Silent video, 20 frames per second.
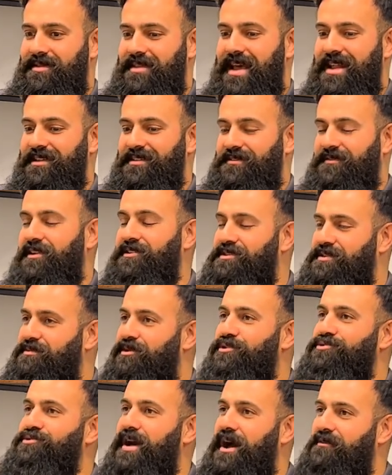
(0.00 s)
that is very
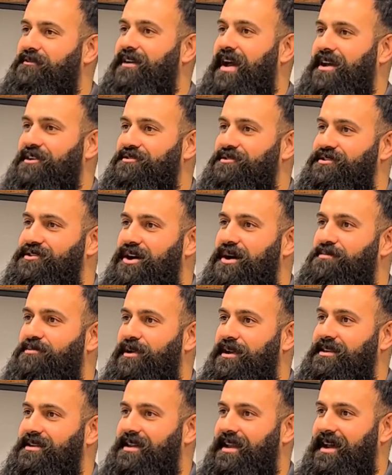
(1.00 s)
similar to how factories
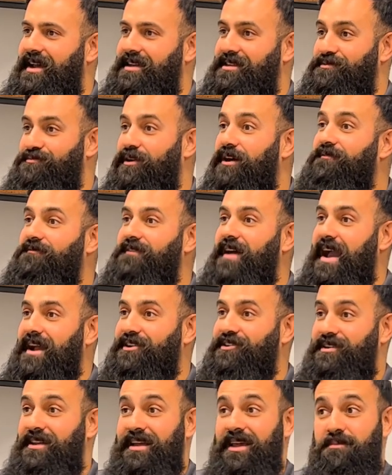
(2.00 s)
operate today. It's one
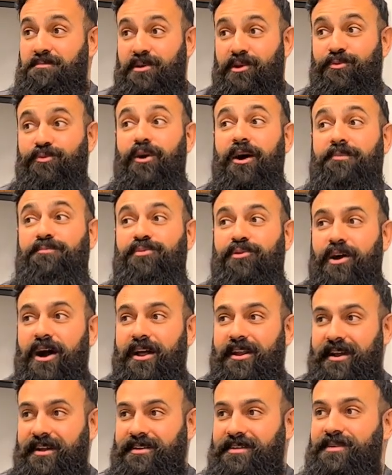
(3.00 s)
factory that can build one
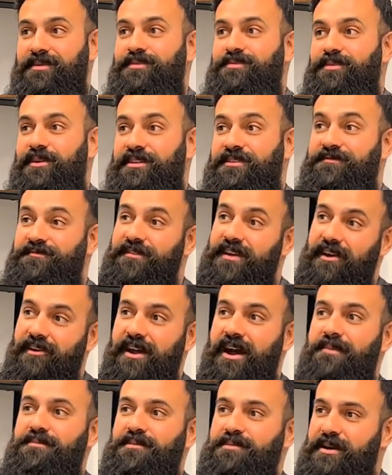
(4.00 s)
product, but yeah. it's very
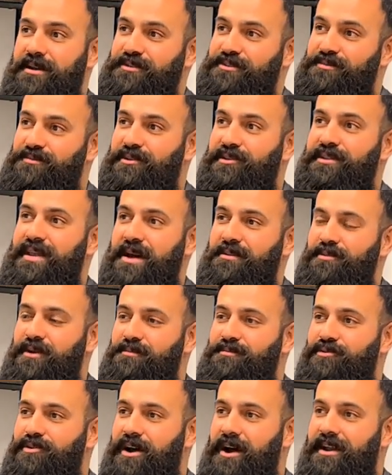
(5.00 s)
optimized to build that
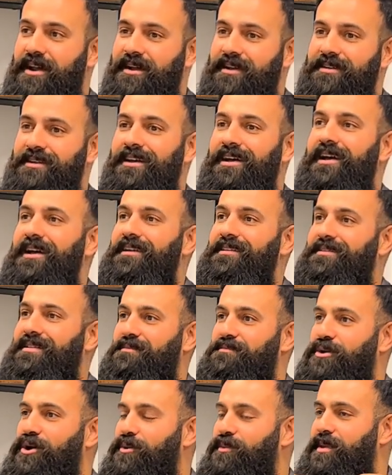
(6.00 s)
one product.
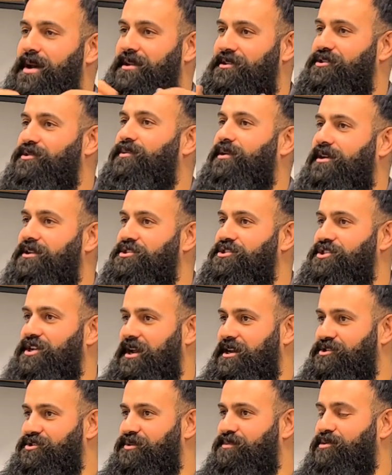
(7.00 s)
The moment you want to
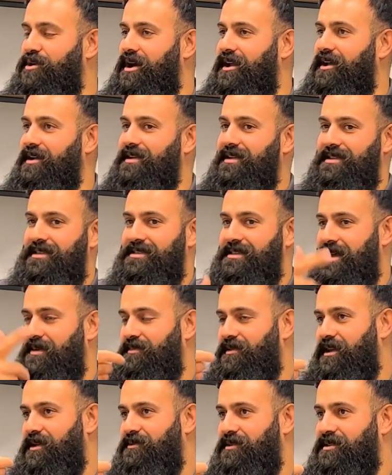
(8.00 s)
change your product, and the same
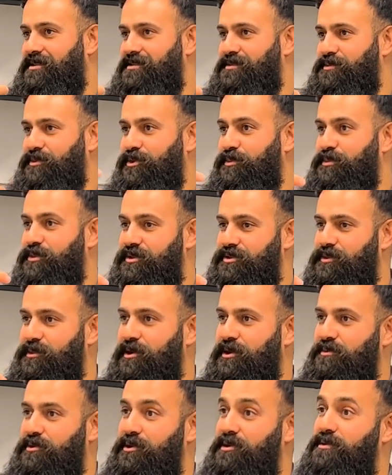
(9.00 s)
thing with
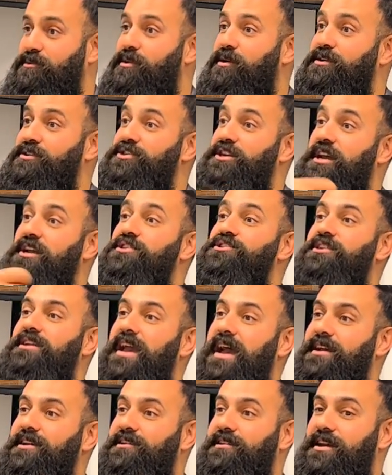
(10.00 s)
supercomputer, you want to change the
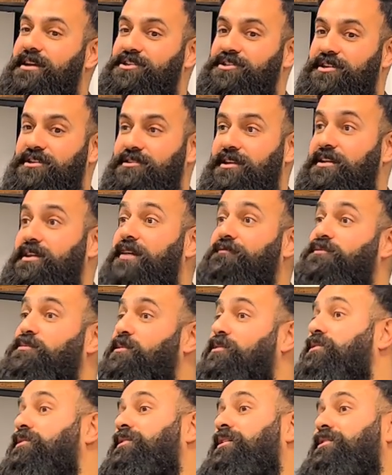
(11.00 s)
calculation, then you have to build